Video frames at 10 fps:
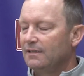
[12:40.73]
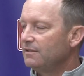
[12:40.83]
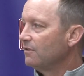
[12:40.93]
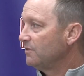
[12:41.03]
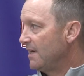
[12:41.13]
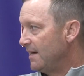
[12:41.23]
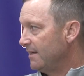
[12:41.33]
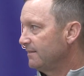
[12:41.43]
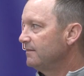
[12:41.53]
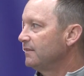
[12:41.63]
You know,
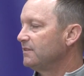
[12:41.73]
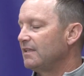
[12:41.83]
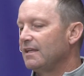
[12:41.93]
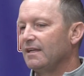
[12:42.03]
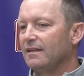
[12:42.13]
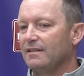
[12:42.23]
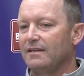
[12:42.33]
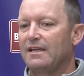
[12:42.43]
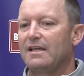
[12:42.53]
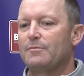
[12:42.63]
Ty extending into the
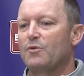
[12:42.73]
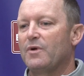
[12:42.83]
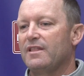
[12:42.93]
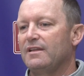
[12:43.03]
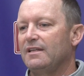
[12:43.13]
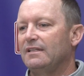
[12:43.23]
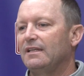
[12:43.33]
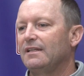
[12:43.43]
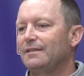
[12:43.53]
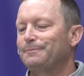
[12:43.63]
game the way that he
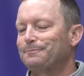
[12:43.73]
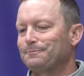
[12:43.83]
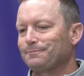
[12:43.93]
did,